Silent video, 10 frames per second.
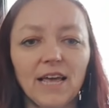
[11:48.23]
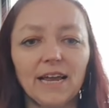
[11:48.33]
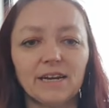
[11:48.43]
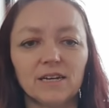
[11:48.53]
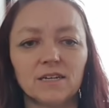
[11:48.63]

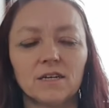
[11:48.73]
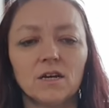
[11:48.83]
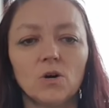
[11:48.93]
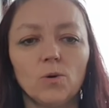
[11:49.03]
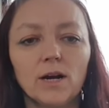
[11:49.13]
Then
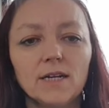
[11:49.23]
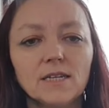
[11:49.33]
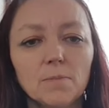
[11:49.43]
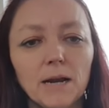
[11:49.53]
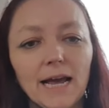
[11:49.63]
we're
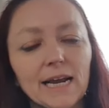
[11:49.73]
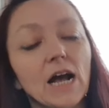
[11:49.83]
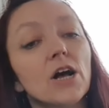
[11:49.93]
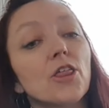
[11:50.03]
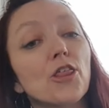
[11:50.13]
going to play
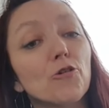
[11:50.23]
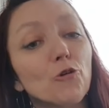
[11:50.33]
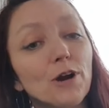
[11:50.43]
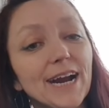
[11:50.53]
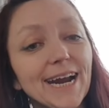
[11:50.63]

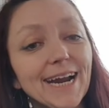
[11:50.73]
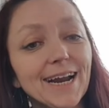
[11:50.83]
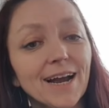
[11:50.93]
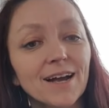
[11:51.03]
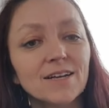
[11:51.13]

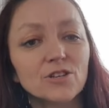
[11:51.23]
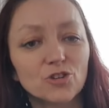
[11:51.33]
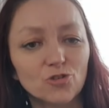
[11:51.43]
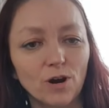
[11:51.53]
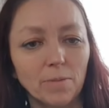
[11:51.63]
3
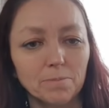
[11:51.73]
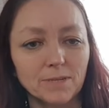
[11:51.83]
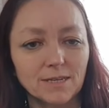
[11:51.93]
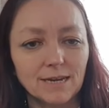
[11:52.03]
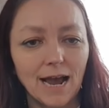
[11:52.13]

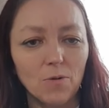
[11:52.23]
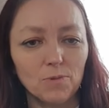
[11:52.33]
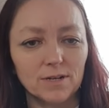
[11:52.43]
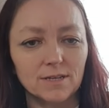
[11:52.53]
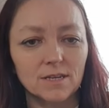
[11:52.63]
strums
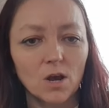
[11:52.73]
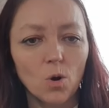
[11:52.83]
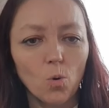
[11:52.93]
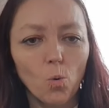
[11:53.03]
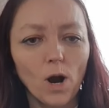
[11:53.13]
downwards.
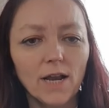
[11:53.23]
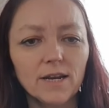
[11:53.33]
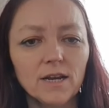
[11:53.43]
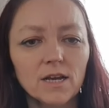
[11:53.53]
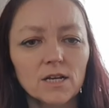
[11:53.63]

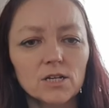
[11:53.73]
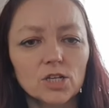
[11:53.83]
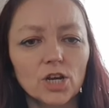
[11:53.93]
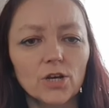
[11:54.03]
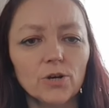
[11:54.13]
1,
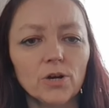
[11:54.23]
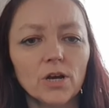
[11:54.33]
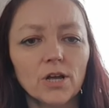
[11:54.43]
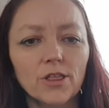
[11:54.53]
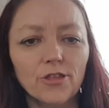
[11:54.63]

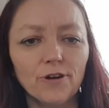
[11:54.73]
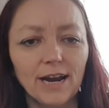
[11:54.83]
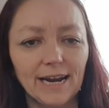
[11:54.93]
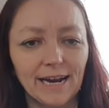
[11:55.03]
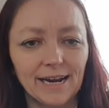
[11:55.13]
2, 3.
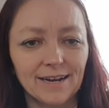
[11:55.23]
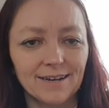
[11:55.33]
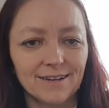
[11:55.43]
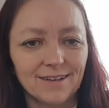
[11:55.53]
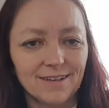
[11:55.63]

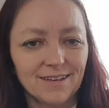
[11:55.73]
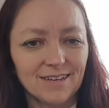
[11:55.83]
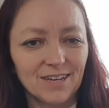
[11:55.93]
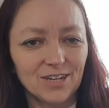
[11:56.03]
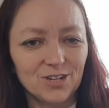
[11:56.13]

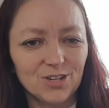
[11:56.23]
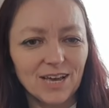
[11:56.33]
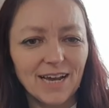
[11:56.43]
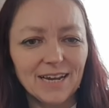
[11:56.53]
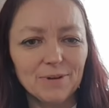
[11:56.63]
Can you do
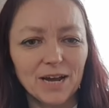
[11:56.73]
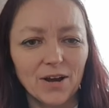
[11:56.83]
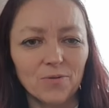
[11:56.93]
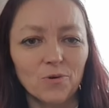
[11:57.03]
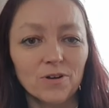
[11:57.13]
that? Here we
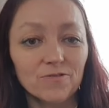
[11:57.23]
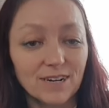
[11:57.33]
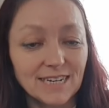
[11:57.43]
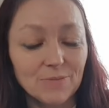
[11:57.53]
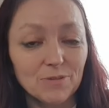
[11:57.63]
go.
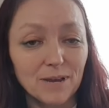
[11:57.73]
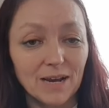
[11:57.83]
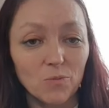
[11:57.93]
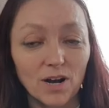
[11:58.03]
Ready with me?